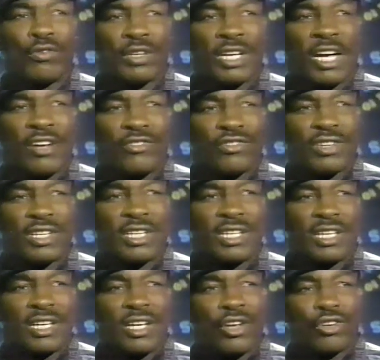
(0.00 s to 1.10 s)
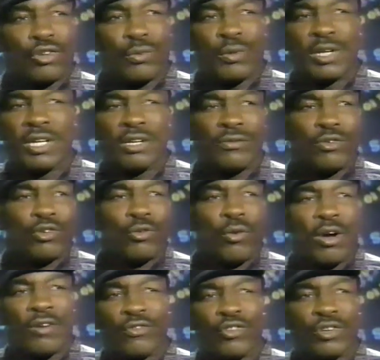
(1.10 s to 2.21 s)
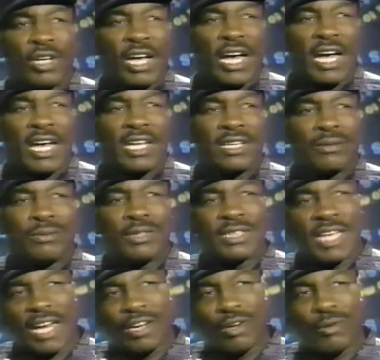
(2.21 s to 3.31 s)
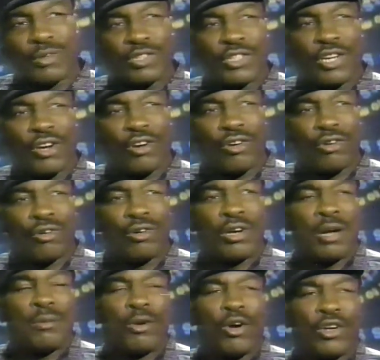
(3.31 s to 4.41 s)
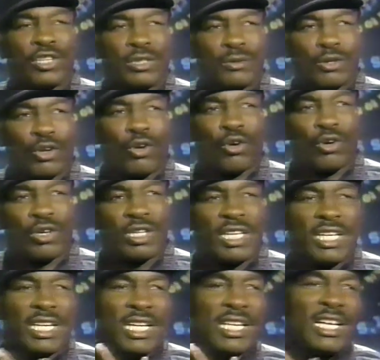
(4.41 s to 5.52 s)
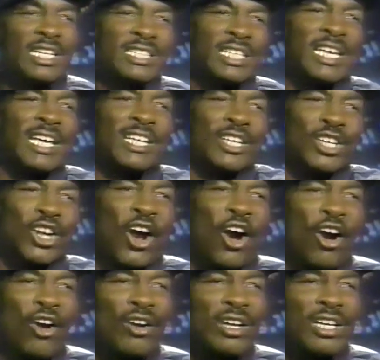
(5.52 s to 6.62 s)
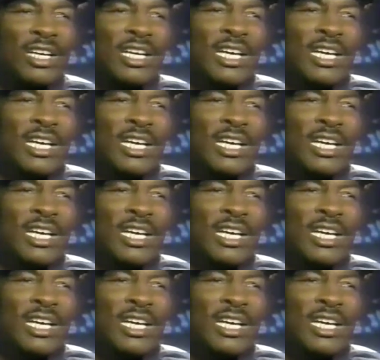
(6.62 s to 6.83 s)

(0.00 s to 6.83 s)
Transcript: over the country. So we interviewed quite a few of the guys, and we decided to go with Gennaro because he was local. And he, he, like I said, he had a good heart.